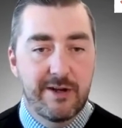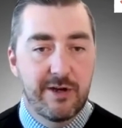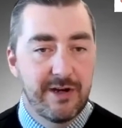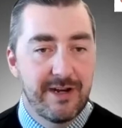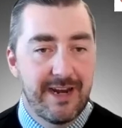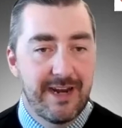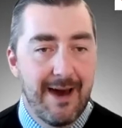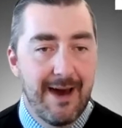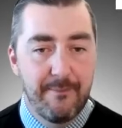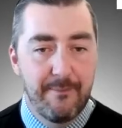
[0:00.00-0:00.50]

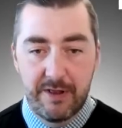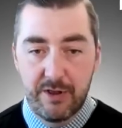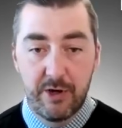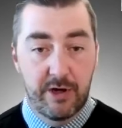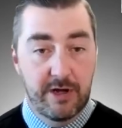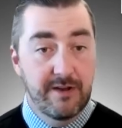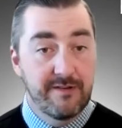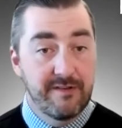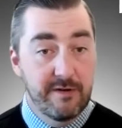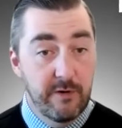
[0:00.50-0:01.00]
could happen.
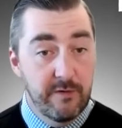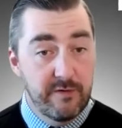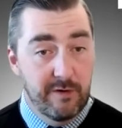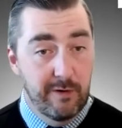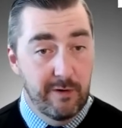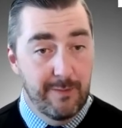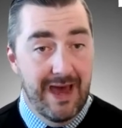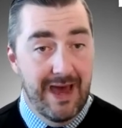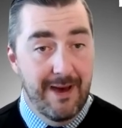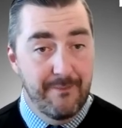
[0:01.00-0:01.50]
Look, a
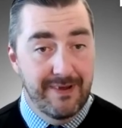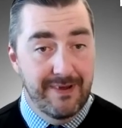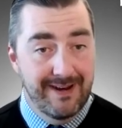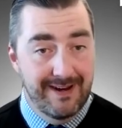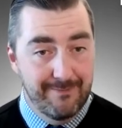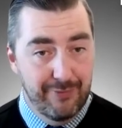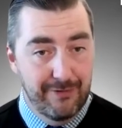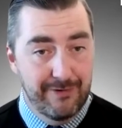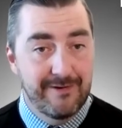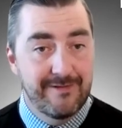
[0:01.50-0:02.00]
snowstorm happened
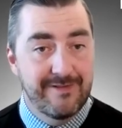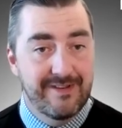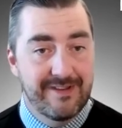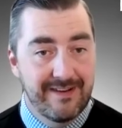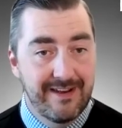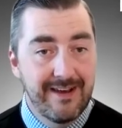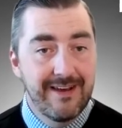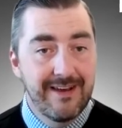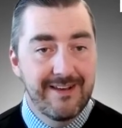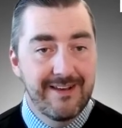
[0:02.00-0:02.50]
and
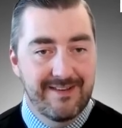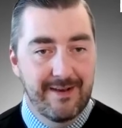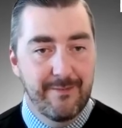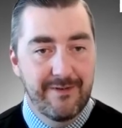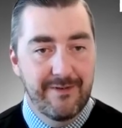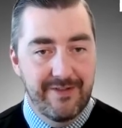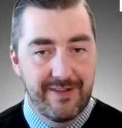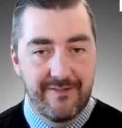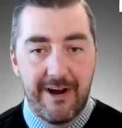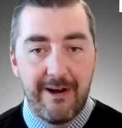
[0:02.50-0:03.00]
produced some
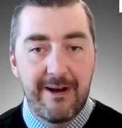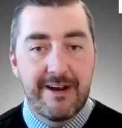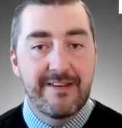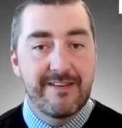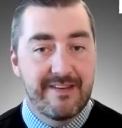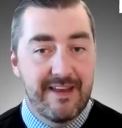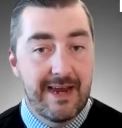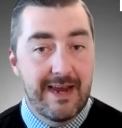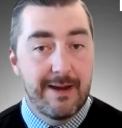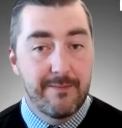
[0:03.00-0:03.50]
of the very
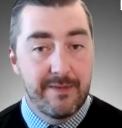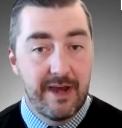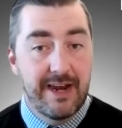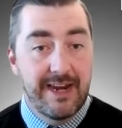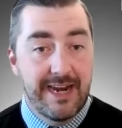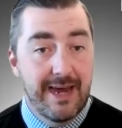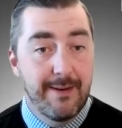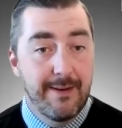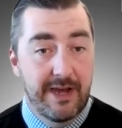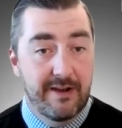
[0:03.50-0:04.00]
same
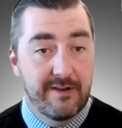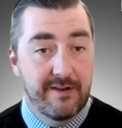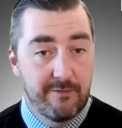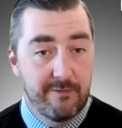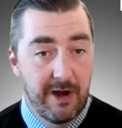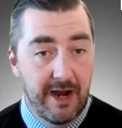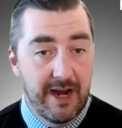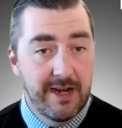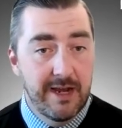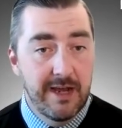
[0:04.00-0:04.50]
dynamics,
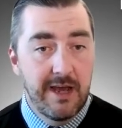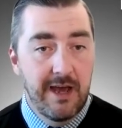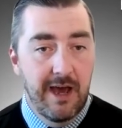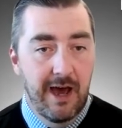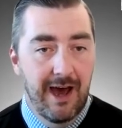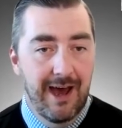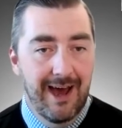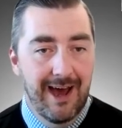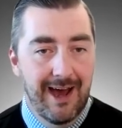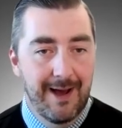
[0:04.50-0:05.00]
right?
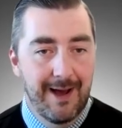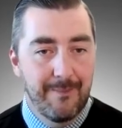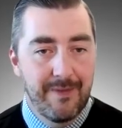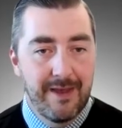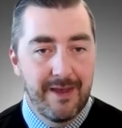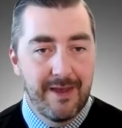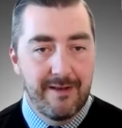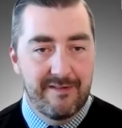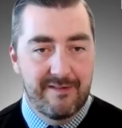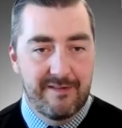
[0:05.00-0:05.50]

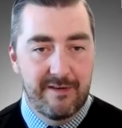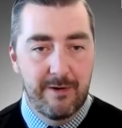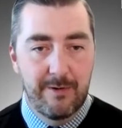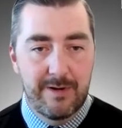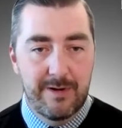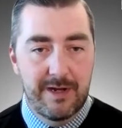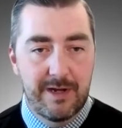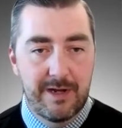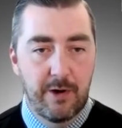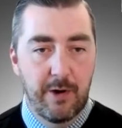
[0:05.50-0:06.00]

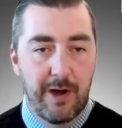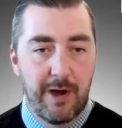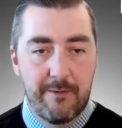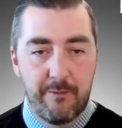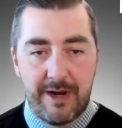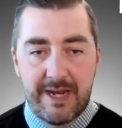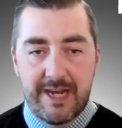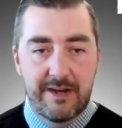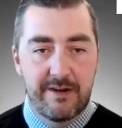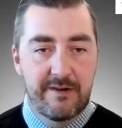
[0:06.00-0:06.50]
So, and
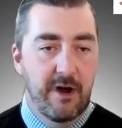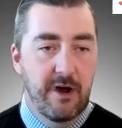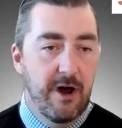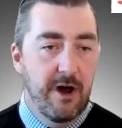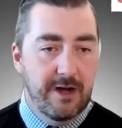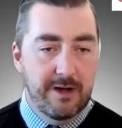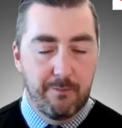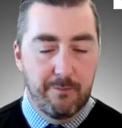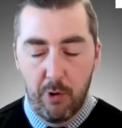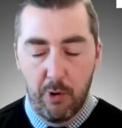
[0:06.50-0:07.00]
we can
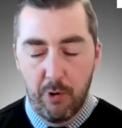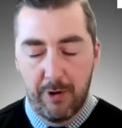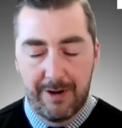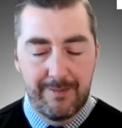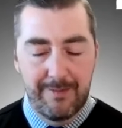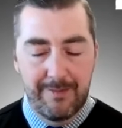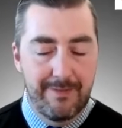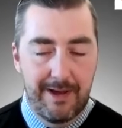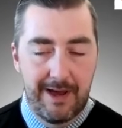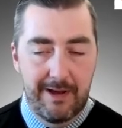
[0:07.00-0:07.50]
talk more,
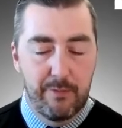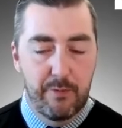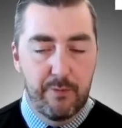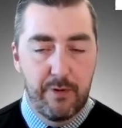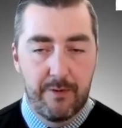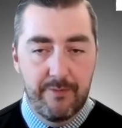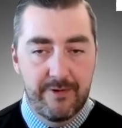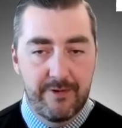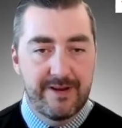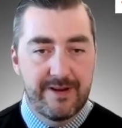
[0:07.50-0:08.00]
and we'll
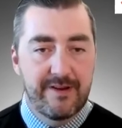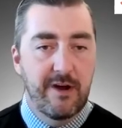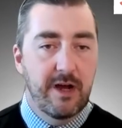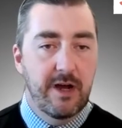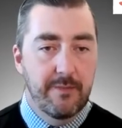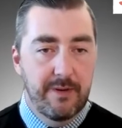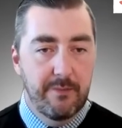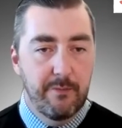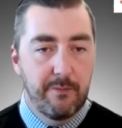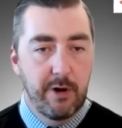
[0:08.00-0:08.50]
probably
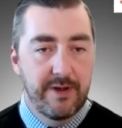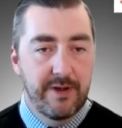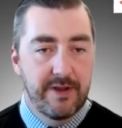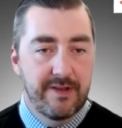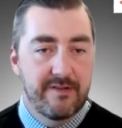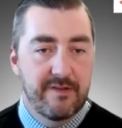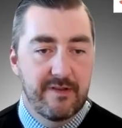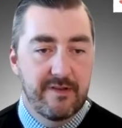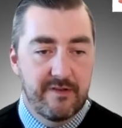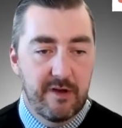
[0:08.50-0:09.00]
talk a bit more about
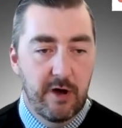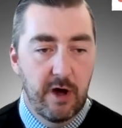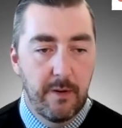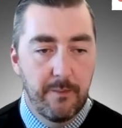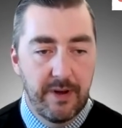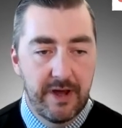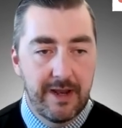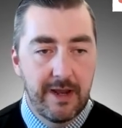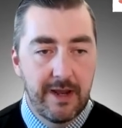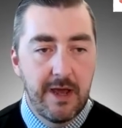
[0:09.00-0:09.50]
this on this call,
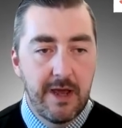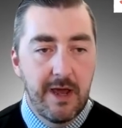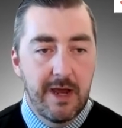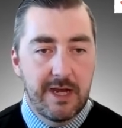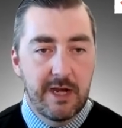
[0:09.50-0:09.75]
but,